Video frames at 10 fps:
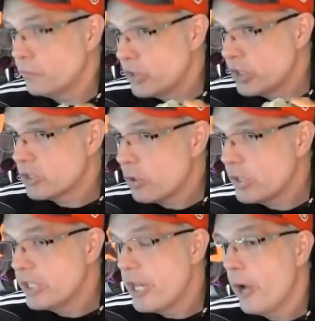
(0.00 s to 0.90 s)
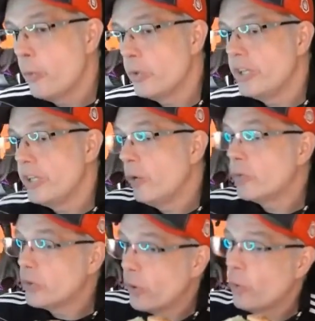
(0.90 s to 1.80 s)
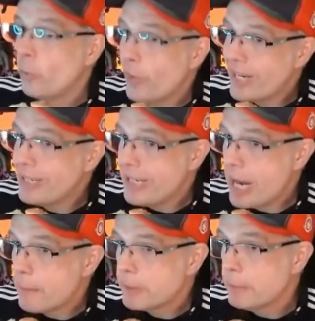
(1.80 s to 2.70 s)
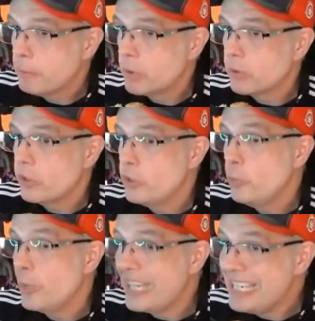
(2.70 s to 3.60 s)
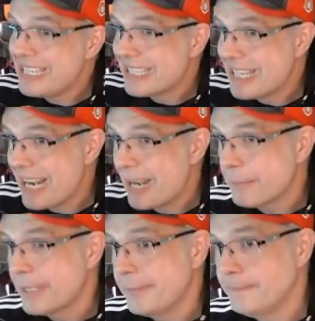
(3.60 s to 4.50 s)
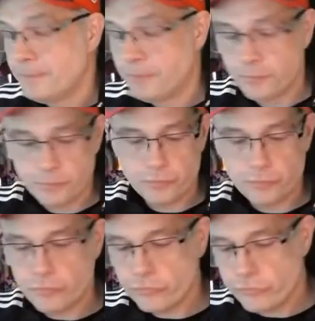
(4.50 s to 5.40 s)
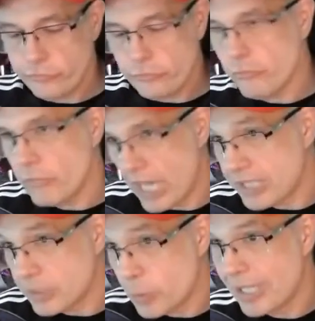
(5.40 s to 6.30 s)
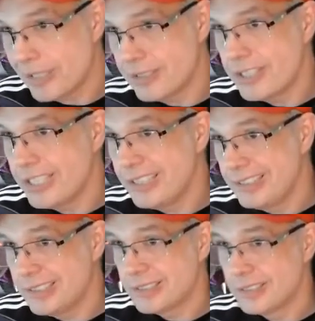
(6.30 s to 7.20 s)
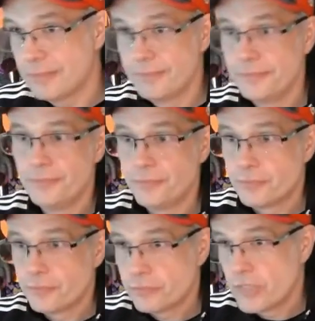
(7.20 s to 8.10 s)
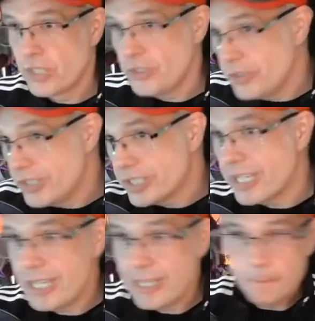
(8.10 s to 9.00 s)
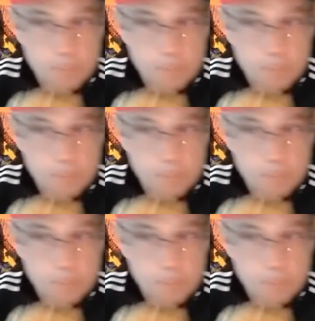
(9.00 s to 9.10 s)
just so you know, you don't throw away the napkin burger, you eat the napkin. That's why it's genius. Because you just eat,